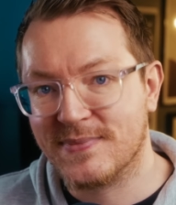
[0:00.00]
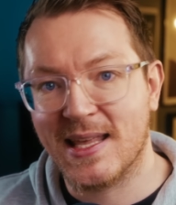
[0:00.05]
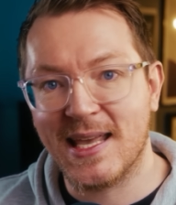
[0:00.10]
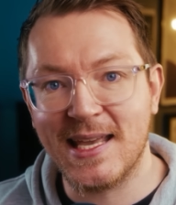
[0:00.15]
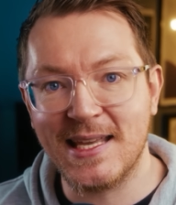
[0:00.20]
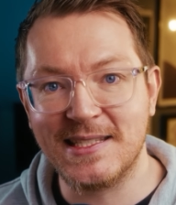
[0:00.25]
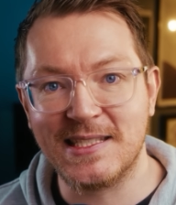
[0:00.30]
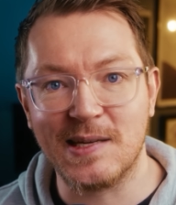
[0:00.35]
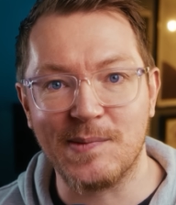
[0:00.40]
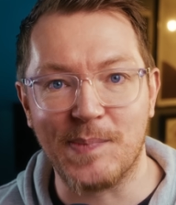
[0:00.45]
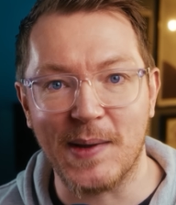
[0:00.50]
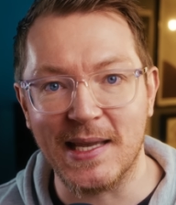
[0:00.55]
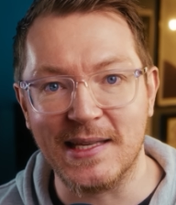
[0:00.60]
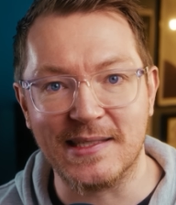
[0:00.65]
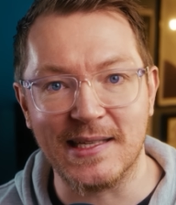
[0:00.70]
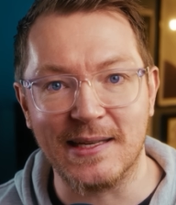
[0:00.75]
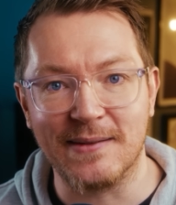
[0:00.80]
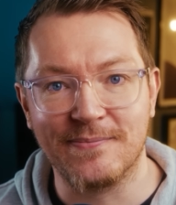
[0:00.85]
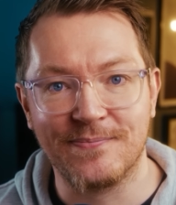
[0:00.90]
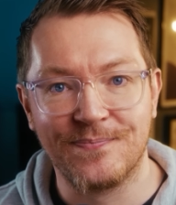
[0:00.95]
Easy
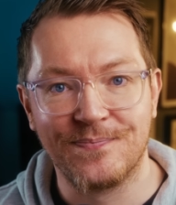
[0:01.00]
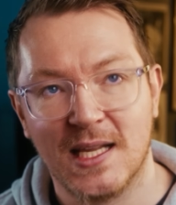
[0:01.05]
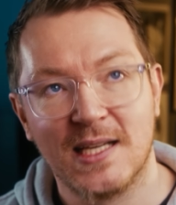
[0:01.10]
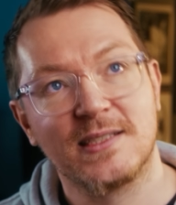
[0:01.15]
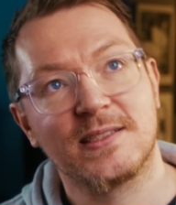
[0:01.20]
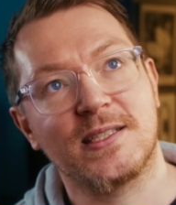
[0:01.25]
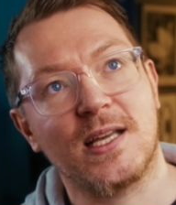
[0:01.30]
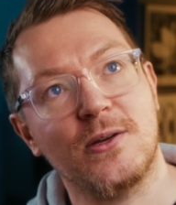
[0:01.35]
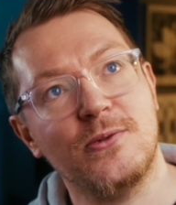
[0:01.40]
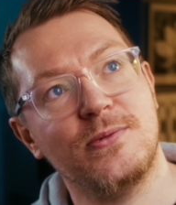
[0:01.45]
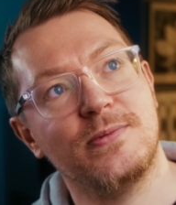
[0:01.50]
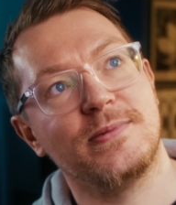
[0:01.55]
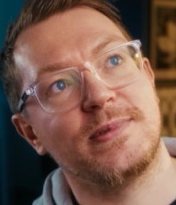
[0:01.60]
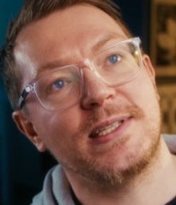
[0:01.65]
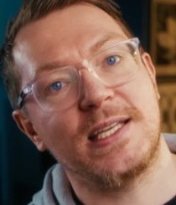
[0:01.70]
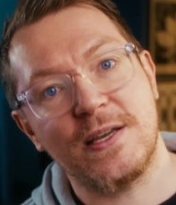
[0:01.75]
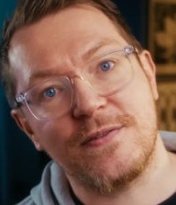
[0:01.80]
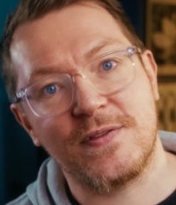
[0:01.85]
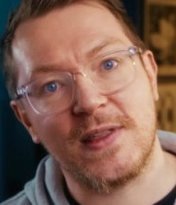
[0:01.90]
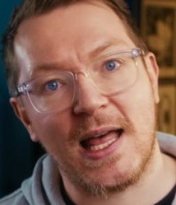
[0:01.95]
peasy. So
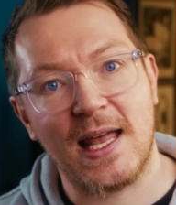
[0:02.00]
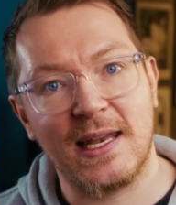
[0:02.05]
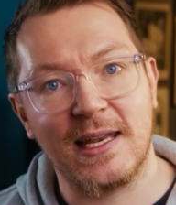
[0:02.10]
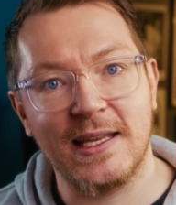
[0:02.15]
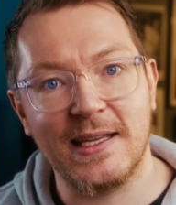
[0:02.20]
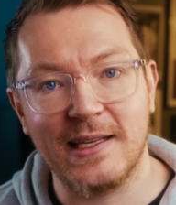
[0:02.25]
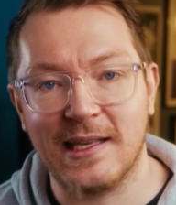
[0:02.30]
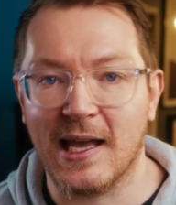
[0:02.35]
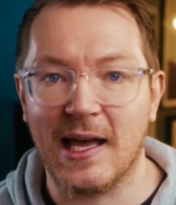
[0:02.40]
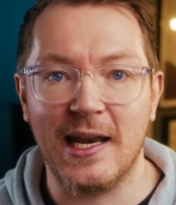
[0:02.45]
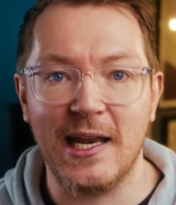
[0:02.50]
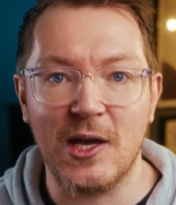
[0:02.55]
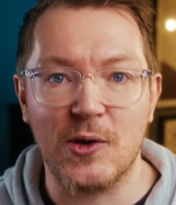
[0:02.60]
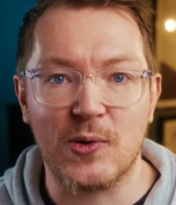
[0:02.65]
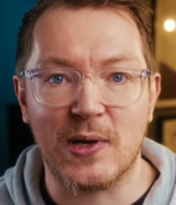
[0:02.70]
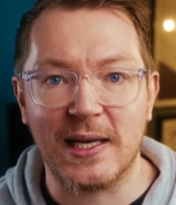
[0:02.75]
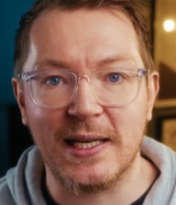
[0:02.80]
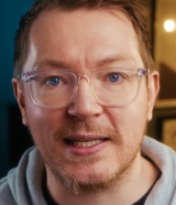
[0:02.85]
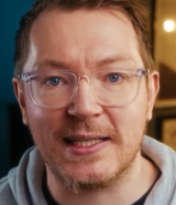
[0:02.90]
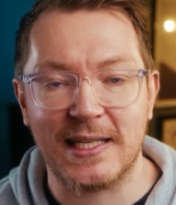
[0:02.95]
give that link a little
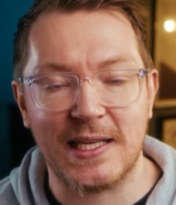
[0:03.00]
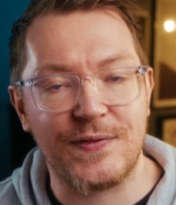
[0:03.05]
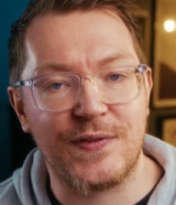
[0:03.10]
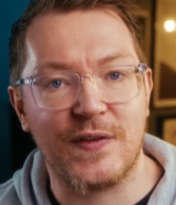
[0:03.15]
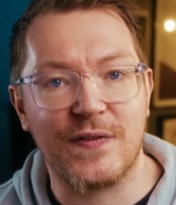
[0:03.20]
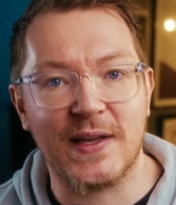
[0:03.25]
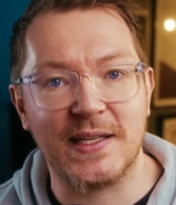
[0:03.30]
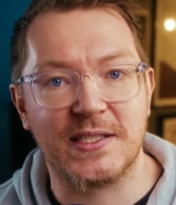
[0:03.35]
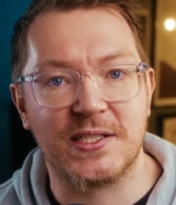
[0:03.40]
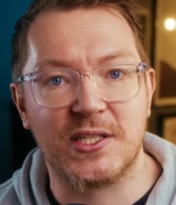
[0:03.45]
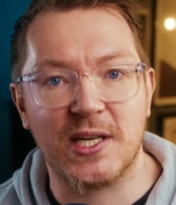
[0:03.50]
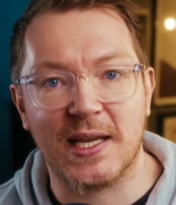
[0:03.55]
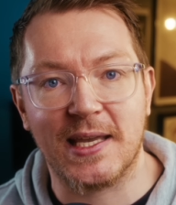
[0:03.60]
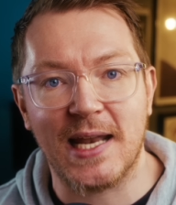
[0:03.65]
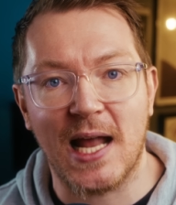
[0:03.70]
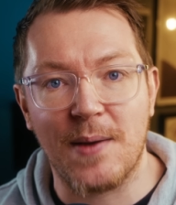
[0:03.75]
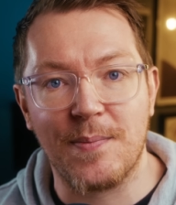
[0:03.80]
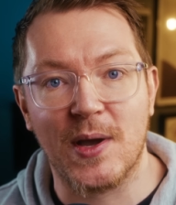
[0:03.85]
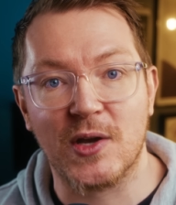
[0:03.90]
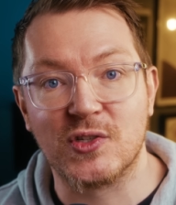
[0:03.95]
click if you fancy checking
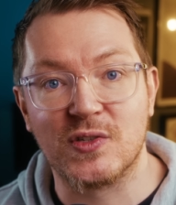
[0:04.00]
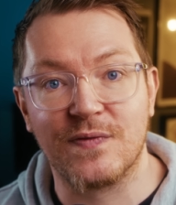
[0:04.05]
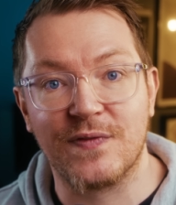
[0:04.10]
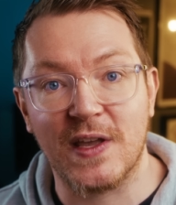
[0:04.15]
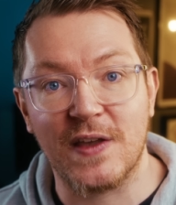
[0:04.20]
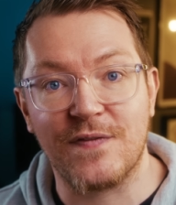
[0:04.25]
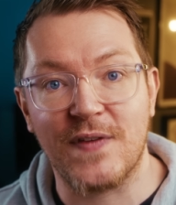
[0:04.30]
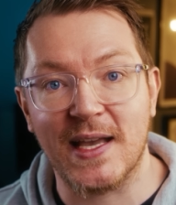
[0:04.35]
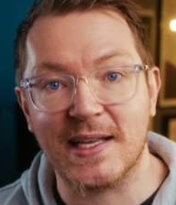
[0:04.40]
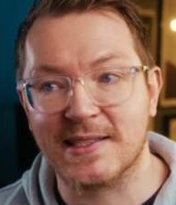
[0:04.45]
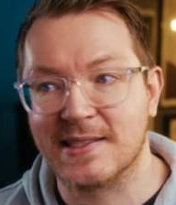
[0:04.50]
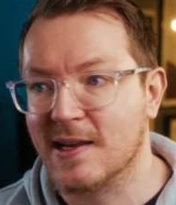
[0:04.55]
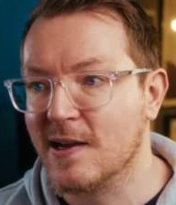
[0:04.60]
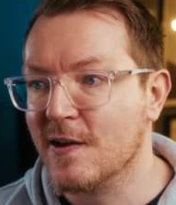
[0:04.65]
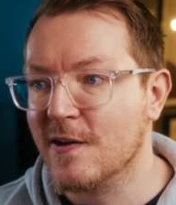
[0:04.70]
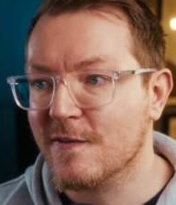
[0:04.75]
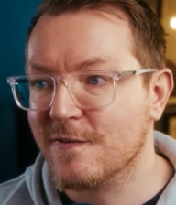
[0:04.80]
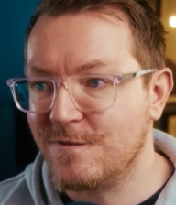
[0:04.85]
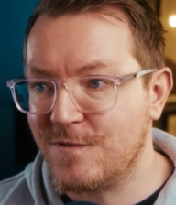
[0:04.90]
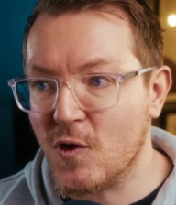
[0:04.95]
out motion VFX
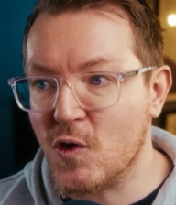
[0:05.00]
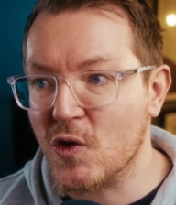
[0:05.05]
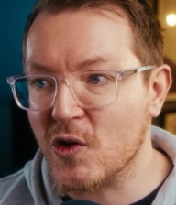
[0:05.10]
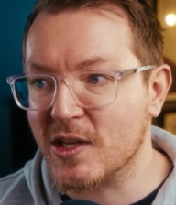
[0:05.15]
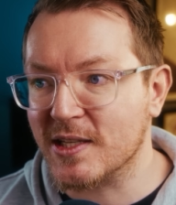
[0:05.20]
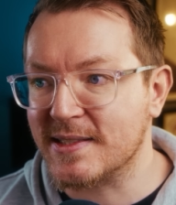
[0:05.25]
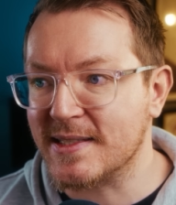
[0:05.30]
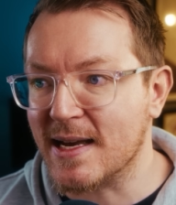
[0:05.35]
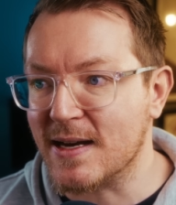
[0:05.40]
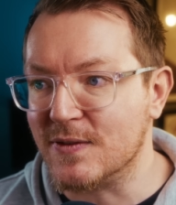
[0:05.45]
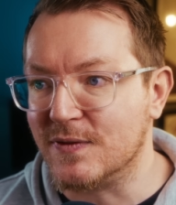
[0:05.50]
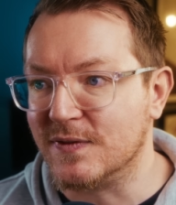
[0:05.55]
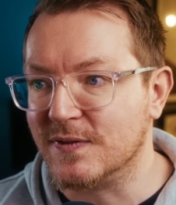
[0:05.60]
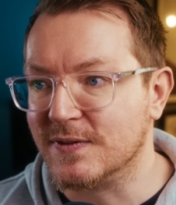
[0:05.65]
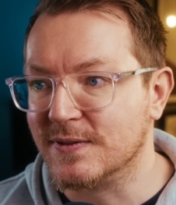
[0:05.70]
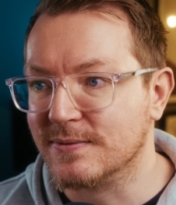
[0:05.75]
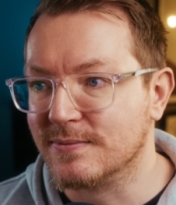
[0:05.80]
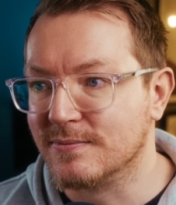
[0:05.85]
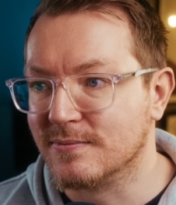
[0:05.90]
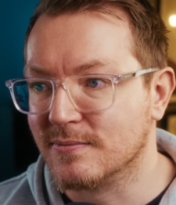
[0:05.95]
for yourself.